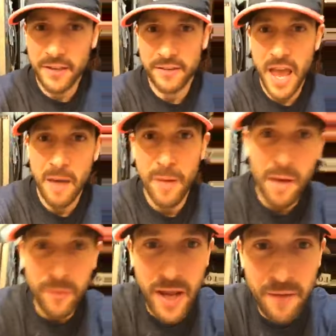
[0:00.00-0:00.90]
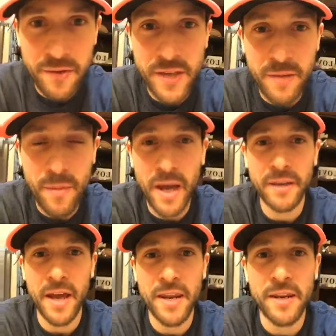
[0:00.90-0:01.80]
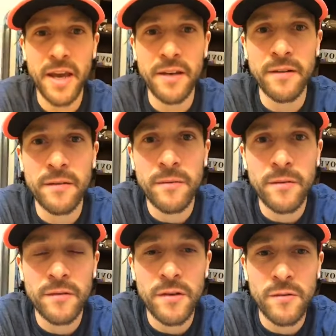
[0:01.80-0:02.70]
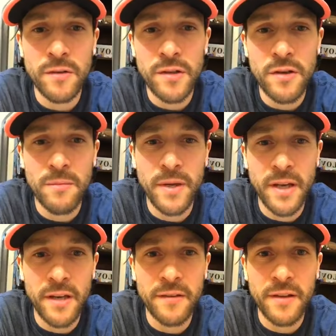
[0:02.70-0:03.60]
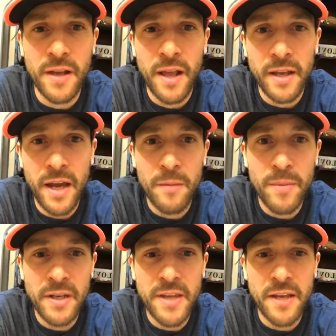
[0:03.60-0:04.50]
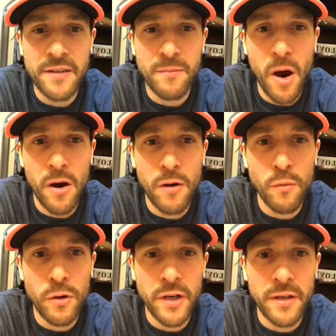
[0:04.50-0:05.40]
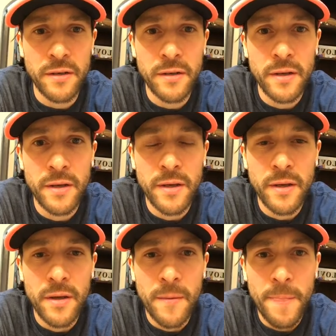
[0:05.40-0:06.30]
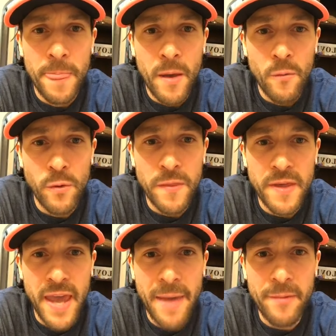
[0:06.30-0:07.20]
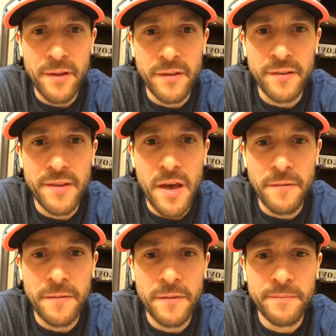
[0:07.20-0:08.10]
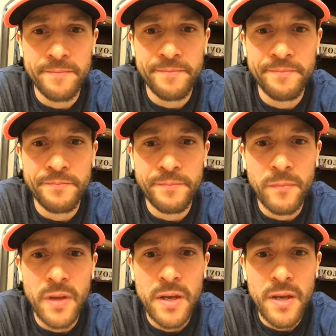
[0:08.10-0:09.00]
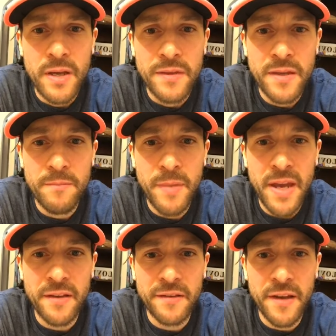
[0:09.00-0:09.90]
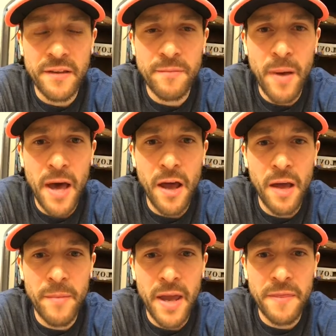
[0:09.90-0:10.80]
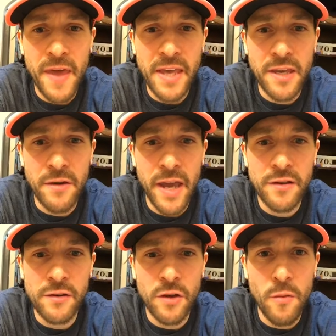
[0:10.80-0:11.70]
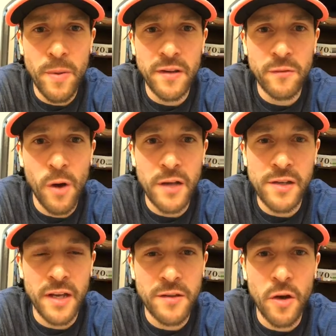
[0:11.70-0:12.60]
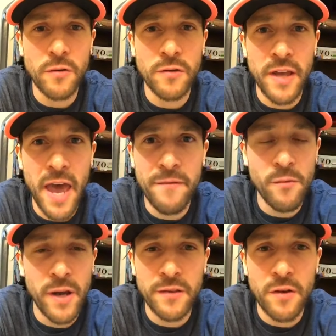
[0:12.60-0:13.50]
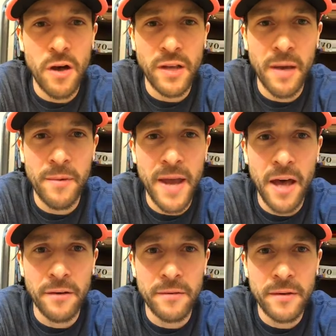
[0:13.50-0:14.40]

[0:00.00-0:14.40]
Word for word: his nap. I'm gonna have to take my nighty night soon too because got a big day tomorrow working with the ambulance stuff. Tim Bainton says, spot on, man. Thank you. Angel Lopez watching. I told you the heavyweights are all coming out.